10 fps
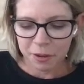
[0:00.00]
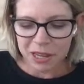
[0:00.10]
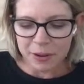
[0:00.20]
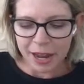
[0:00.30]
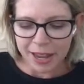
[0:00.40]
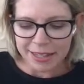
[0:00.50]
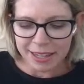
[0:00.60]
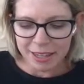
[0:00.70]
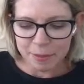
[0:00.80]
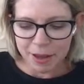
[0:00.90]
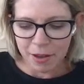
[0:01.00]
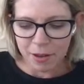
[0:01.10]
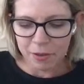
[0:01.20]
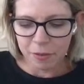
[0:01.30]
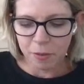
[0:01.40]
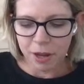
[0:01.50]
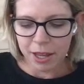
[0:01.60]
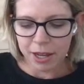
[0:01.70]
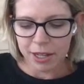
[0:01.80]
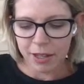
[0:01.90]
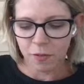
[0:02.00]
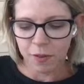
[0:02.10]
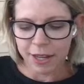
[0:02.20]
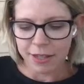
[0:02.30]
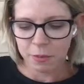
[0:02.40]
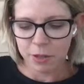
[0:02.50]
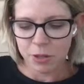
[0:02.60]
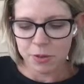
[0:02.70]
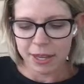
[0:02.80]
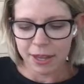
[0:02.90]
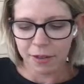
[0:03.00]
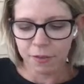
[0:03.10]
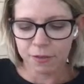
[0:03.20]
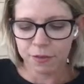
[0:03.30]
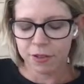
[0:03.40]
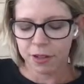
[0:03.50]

when you're asking about what advice would you give,